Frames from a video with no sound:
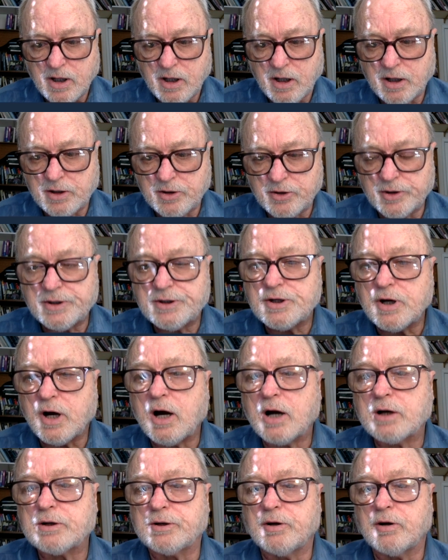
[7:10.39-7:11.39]
a good
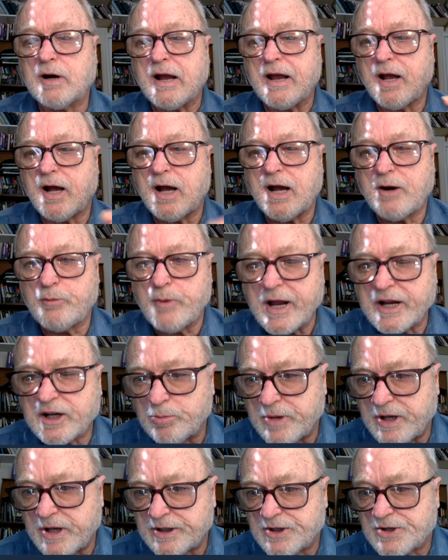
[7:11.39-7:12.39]
doctor. I, I
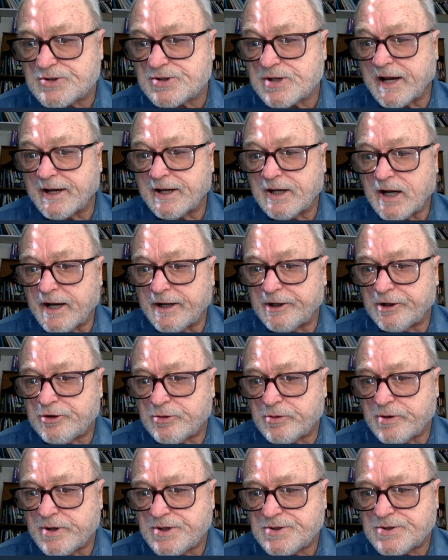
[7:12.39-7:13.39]
recommend a
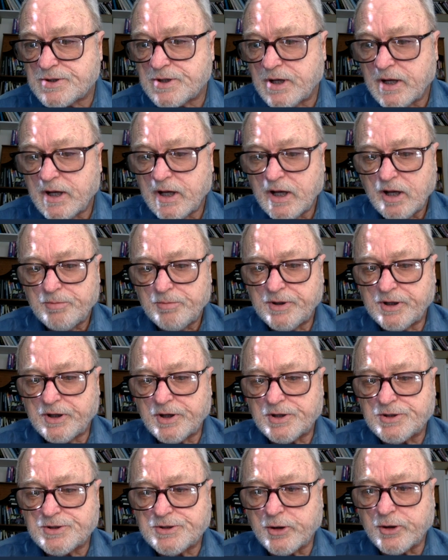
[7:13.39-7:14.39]
psychiatrist
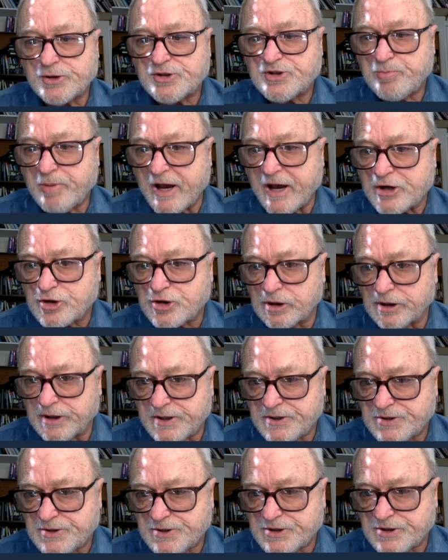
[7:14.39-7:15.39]
because they're mm-hmm.
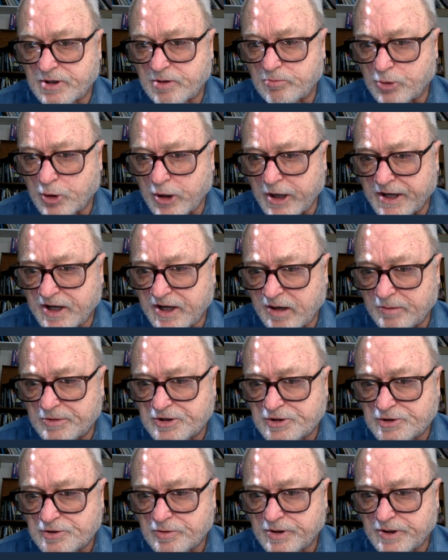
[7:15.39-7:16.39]
specialists in brain
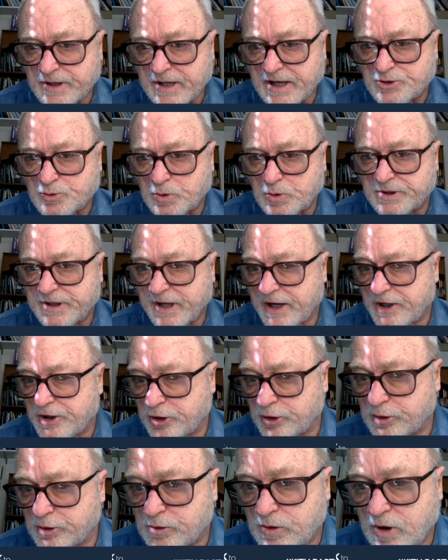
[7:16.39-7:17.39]
chemistry. That's what they
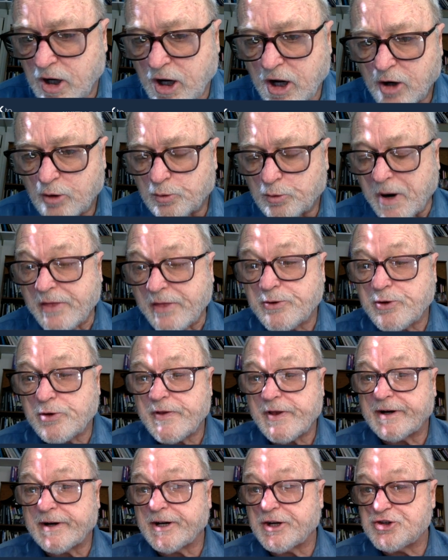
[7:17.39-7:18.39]
do, mm-hmm. rather
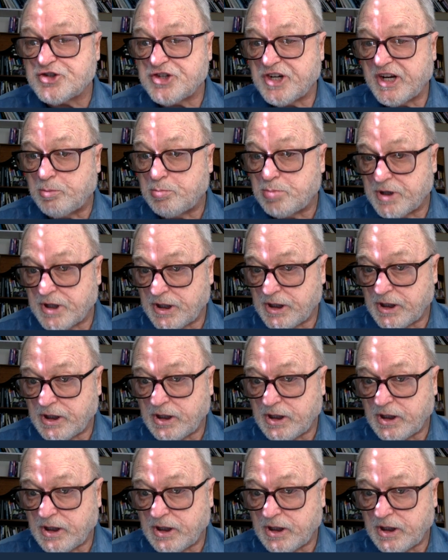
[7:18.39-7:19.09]
than a G P,